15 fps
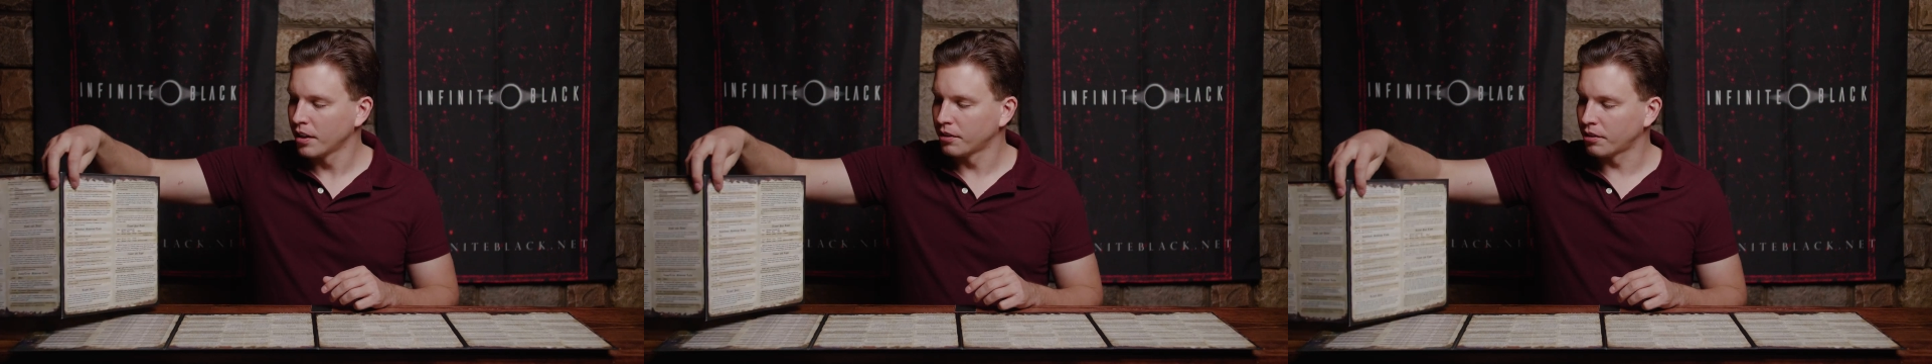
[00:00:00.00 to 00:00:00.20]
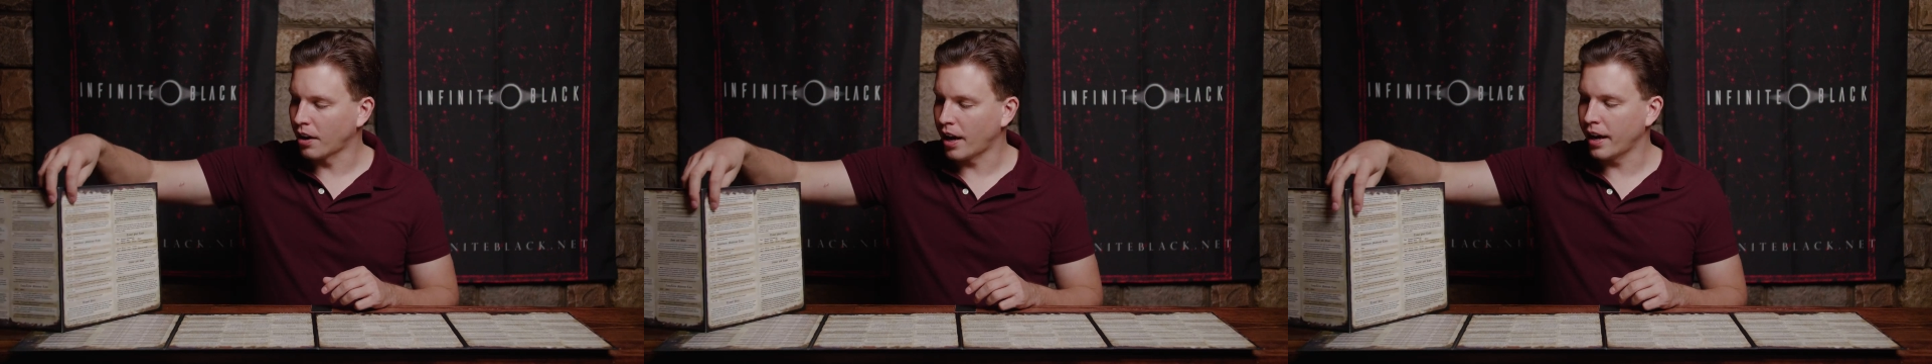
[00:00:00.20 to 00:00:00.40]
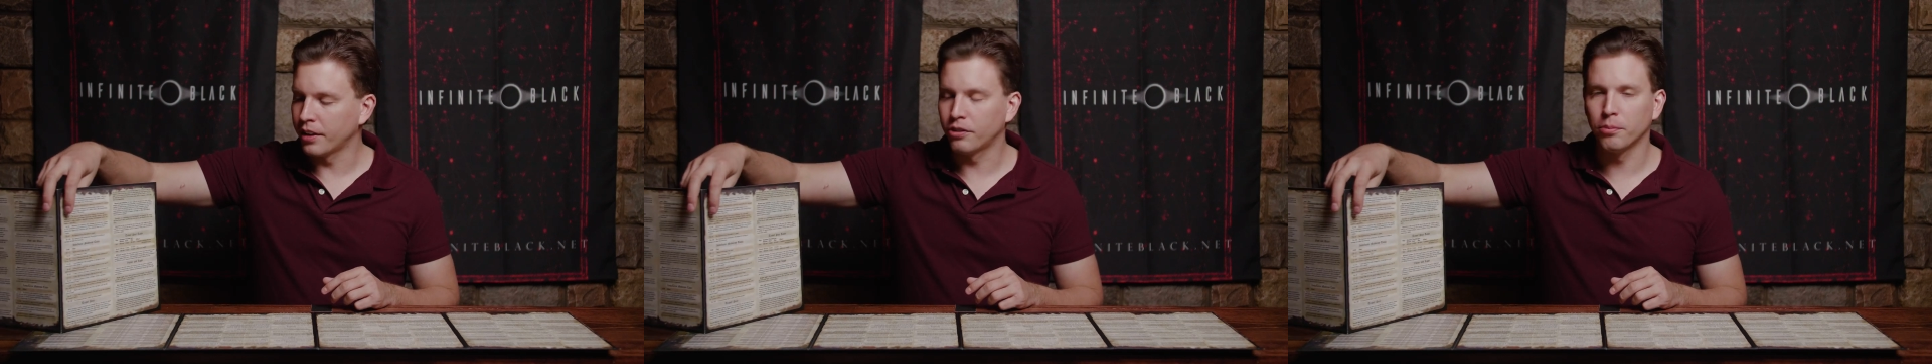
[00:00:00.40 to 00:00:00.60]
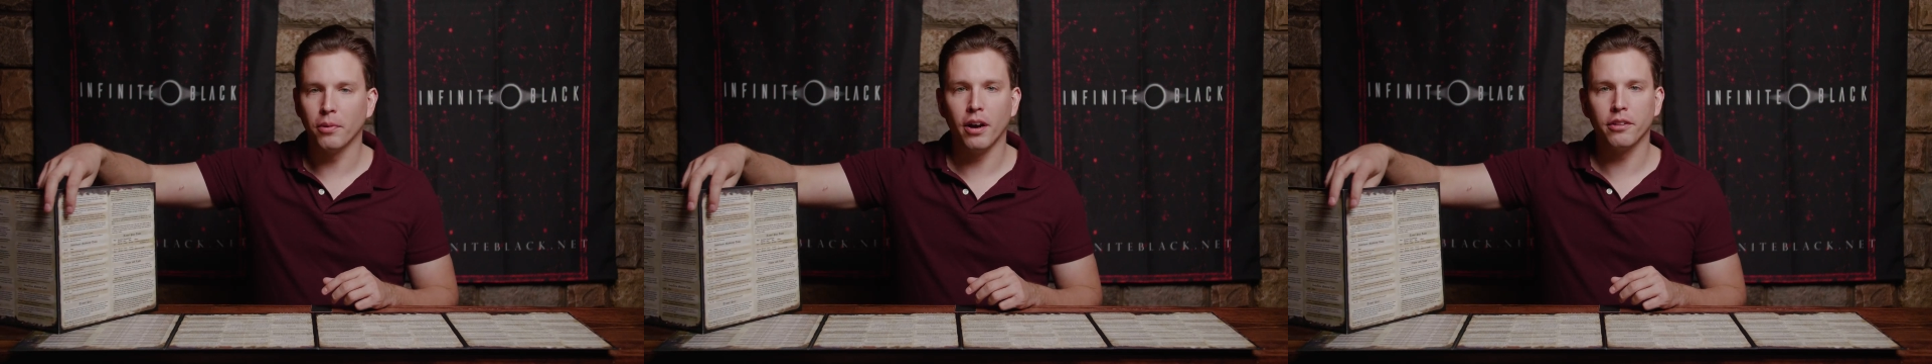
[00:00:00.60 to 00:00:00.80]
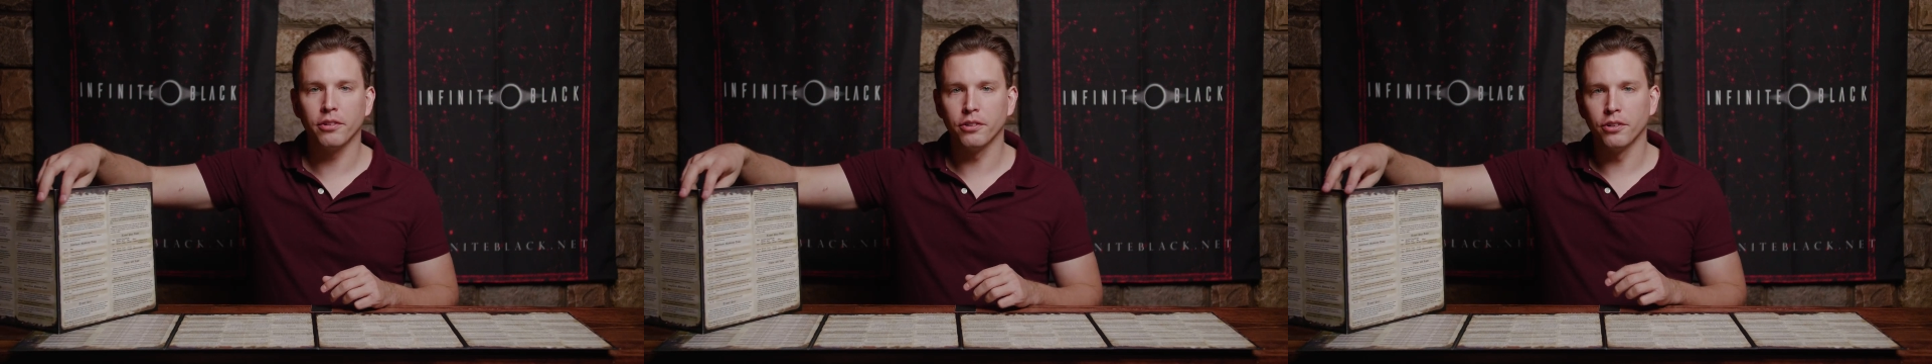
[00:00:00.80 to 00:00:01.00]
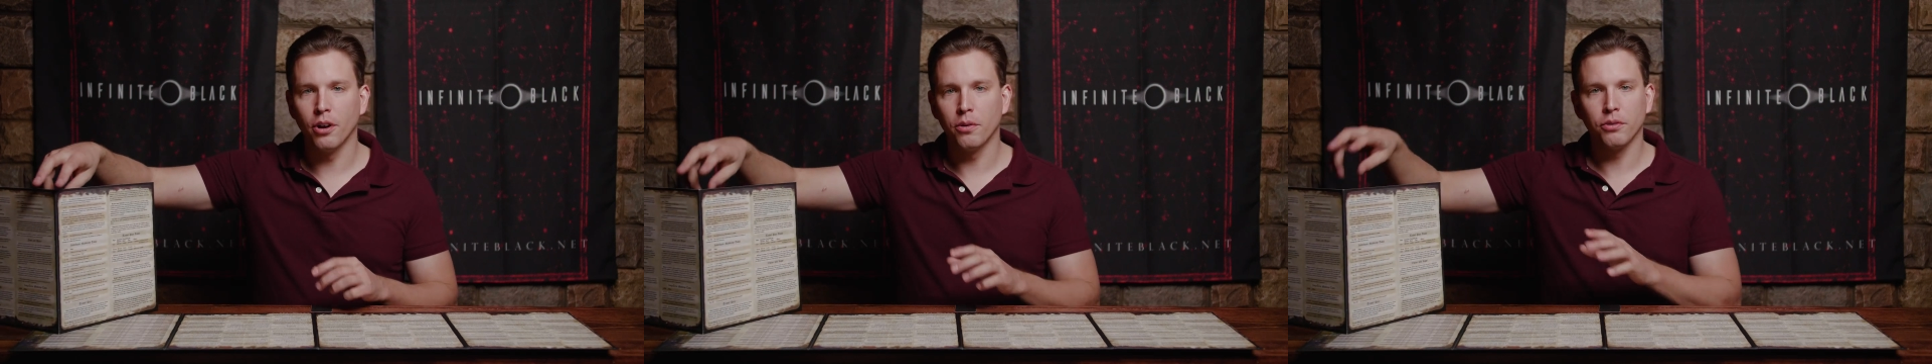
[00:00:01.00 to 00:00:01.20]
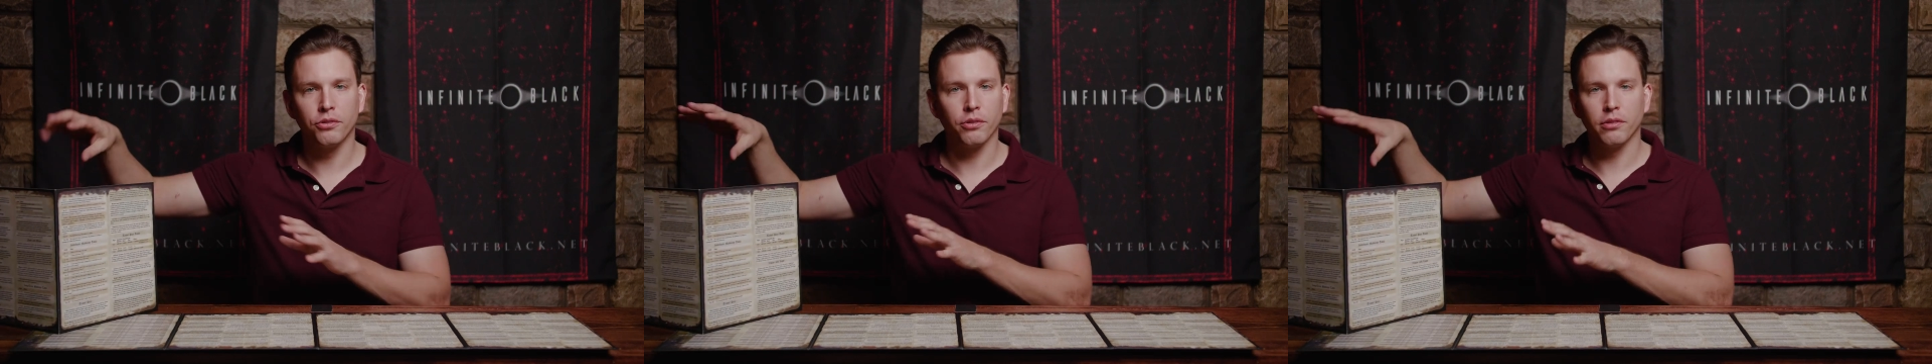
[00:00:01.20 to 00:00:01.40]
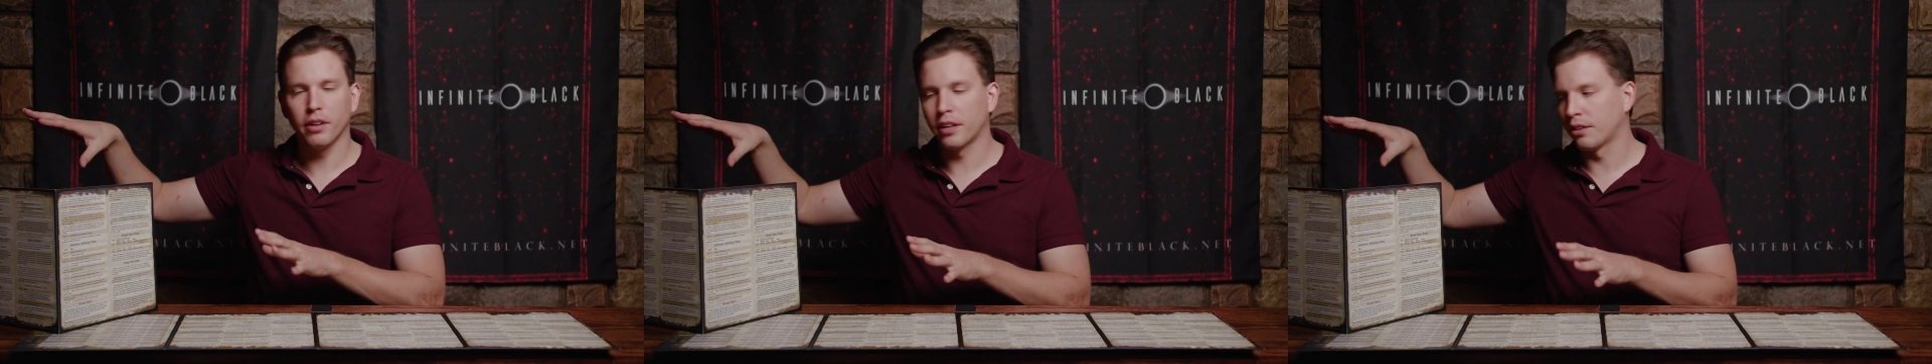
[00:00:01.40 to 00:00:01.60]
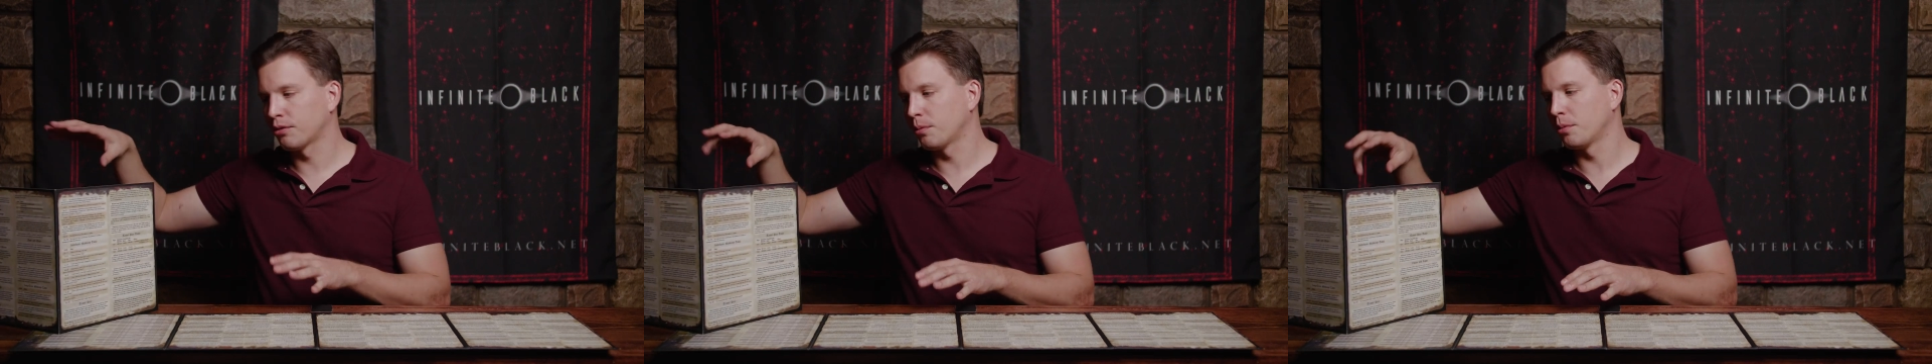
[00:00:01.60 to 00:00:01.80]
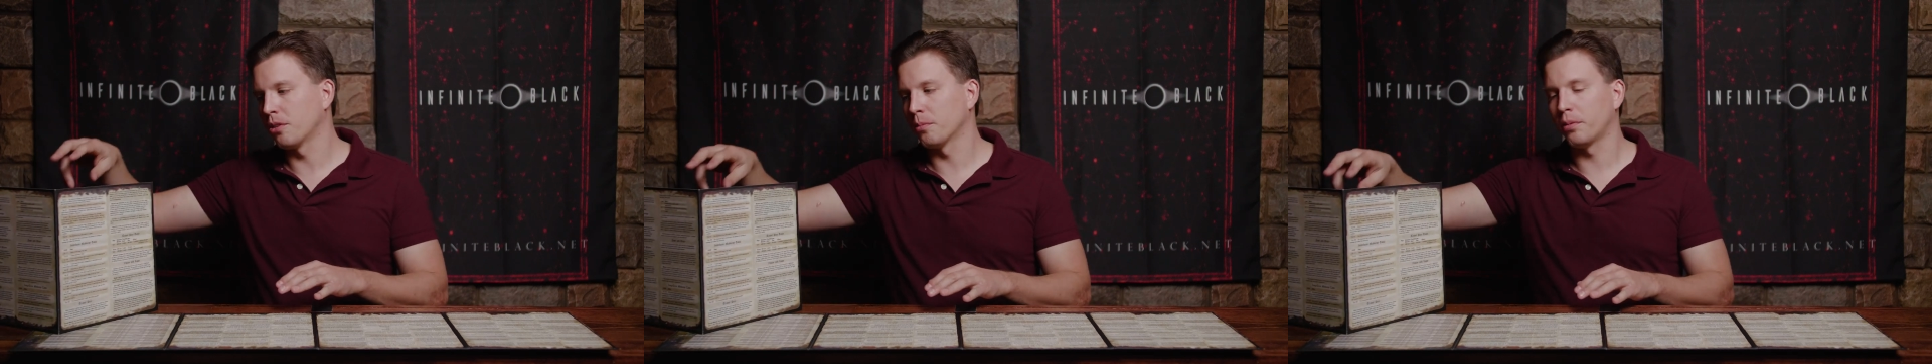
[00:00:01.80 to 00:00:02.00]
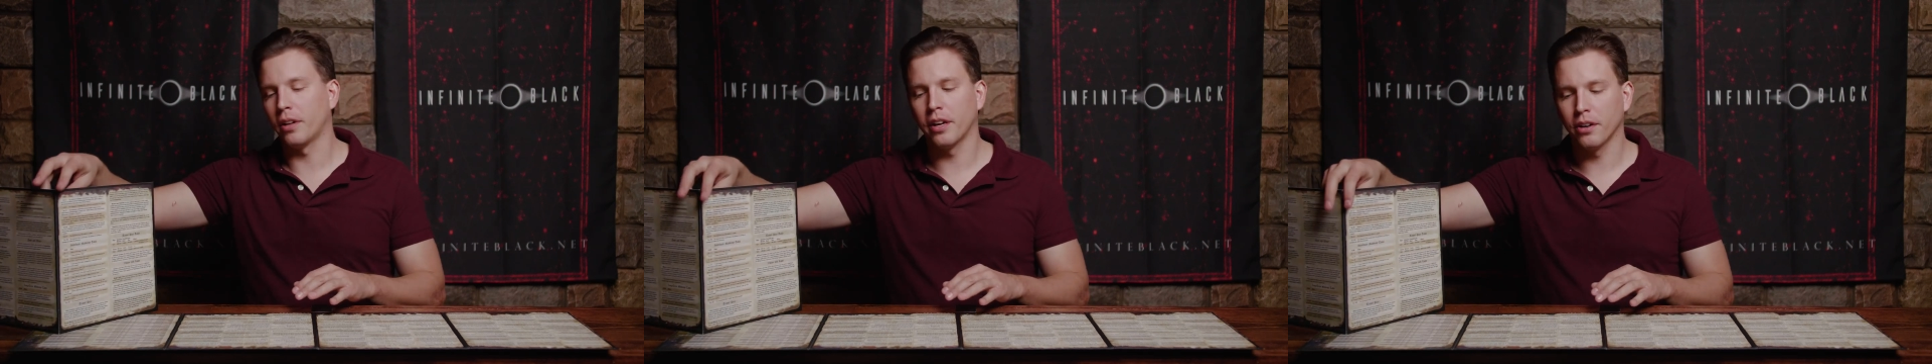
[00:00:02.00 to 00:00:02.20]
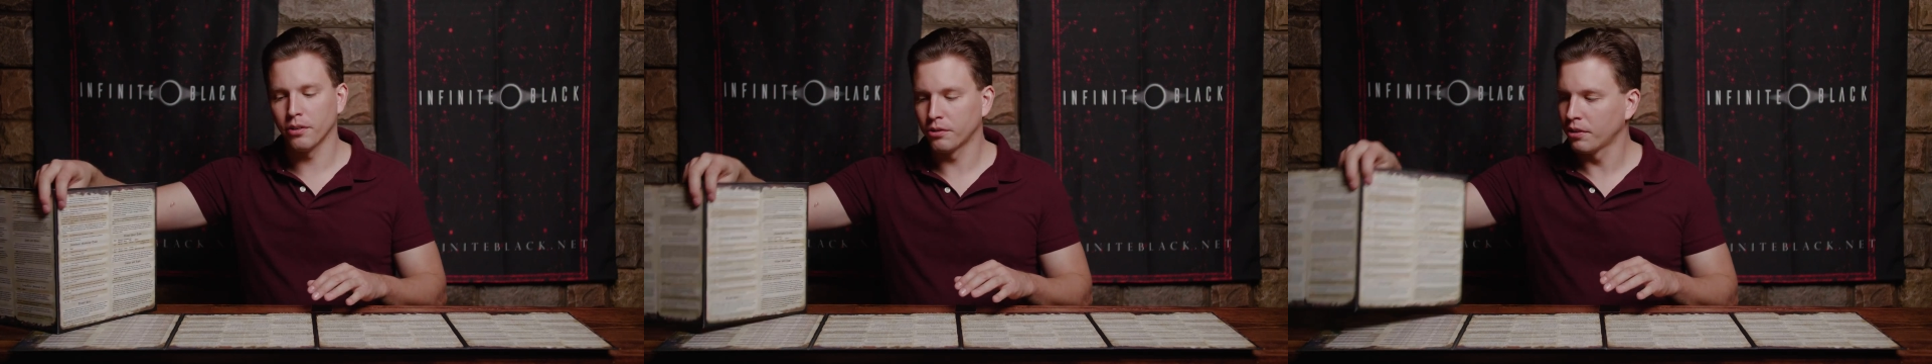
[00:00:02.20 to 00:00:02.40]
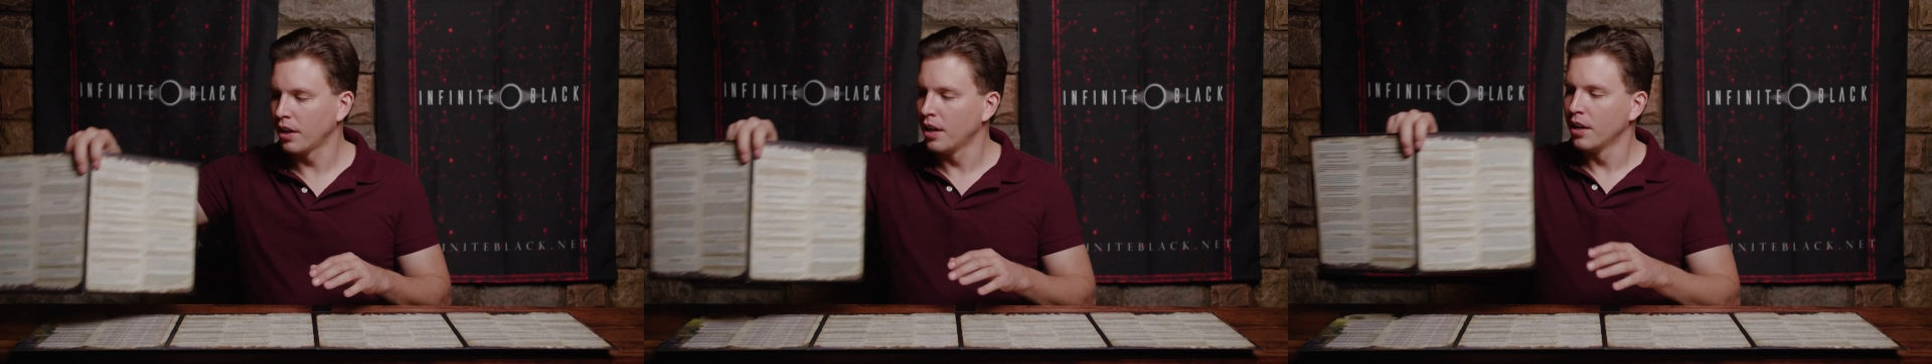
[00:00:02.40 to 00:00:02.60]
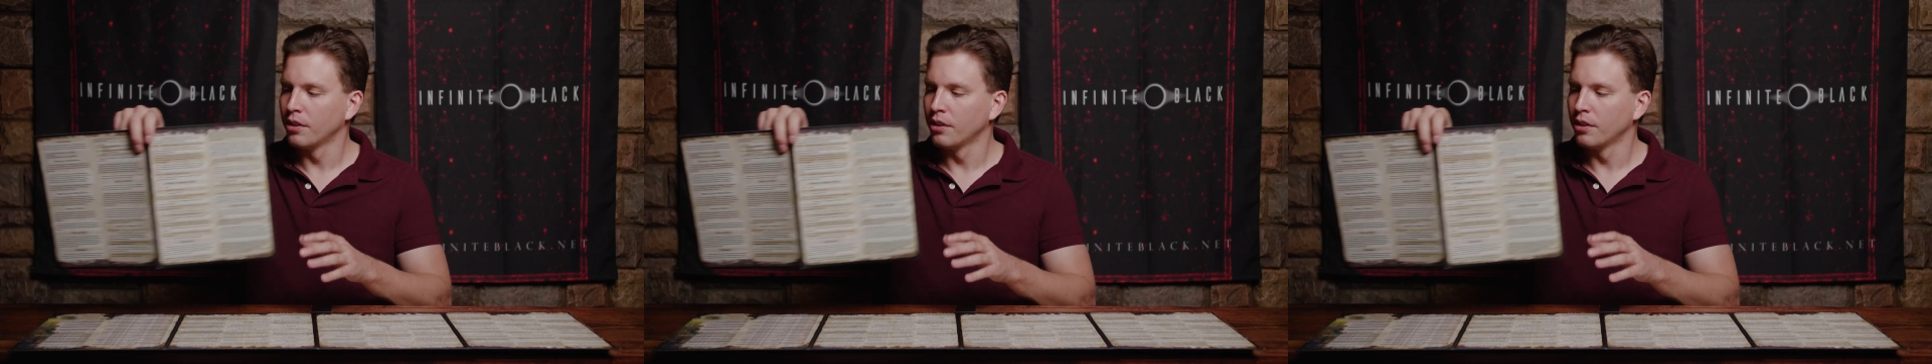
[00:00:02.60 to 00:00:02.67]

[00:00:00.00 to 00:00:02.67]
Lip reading: to hide some other notes or things from your players.